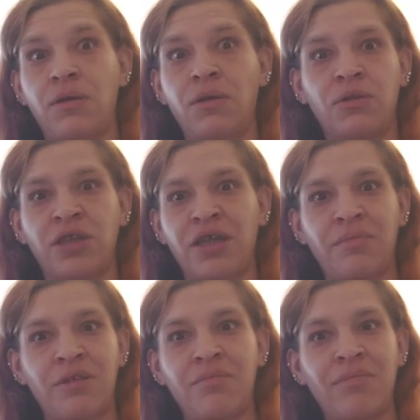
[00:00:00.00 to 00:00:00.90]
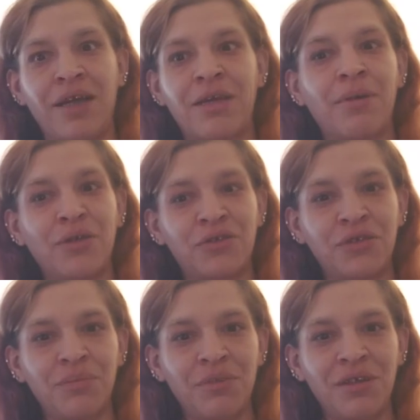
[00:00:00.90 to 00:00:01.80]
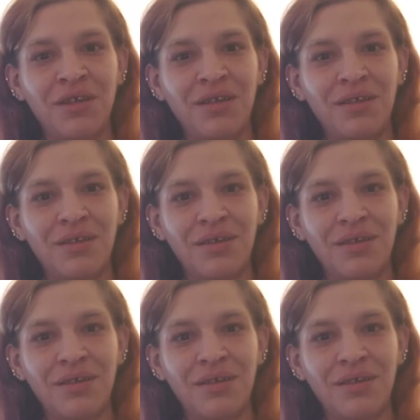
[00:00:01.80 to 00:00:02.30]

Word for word: all time get mad about something